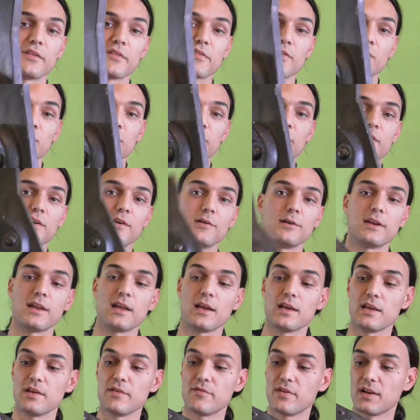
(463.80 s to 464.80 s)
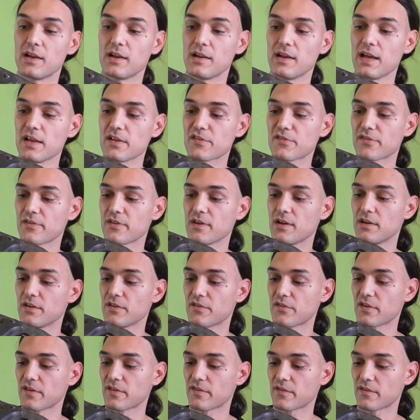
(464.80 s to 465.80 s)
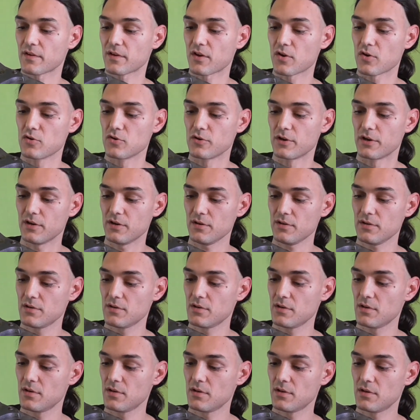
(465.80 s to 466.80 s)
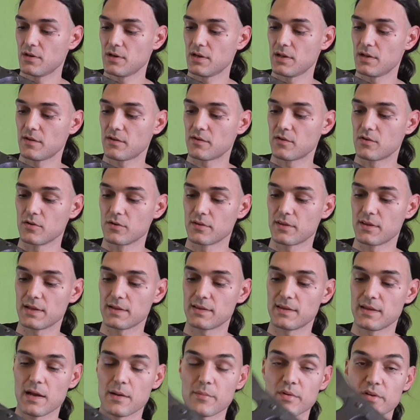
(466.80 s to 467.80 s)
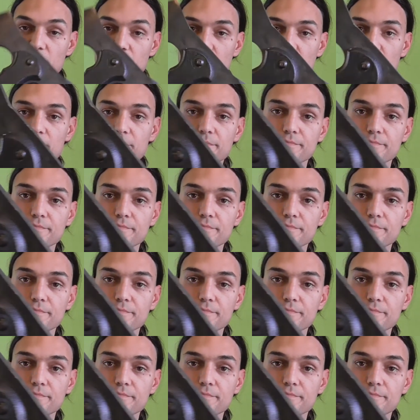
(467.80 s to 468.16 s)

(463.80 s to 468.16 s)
It's not even an edge there. It's just a corner, and it got that damage.